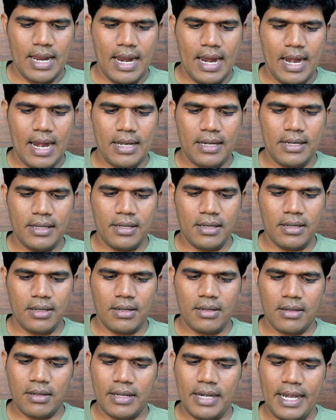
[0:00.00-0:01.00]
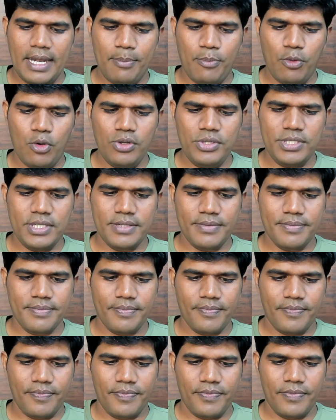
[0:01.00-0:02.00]
and uh, create a post.
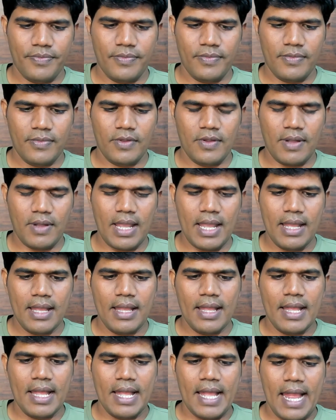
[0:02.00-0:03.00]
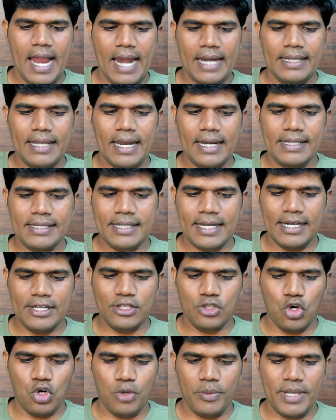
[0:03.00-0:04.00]
Okay. And that skit
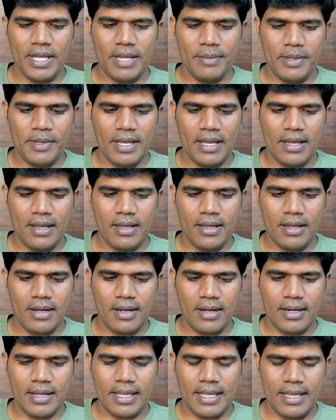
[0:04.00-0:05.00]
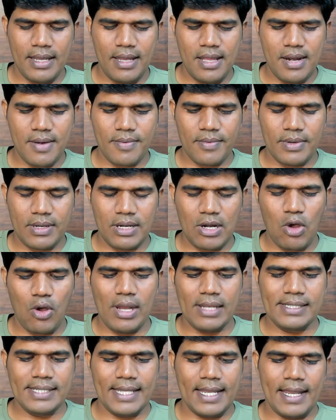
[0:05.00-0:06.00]
is going to be appearing here. Now
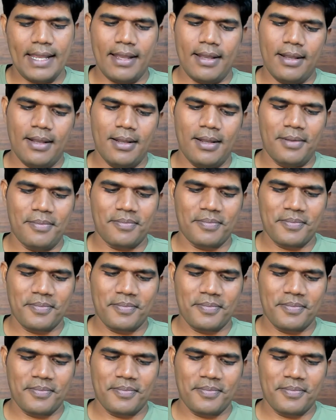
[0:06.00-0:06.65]
I'll say uh,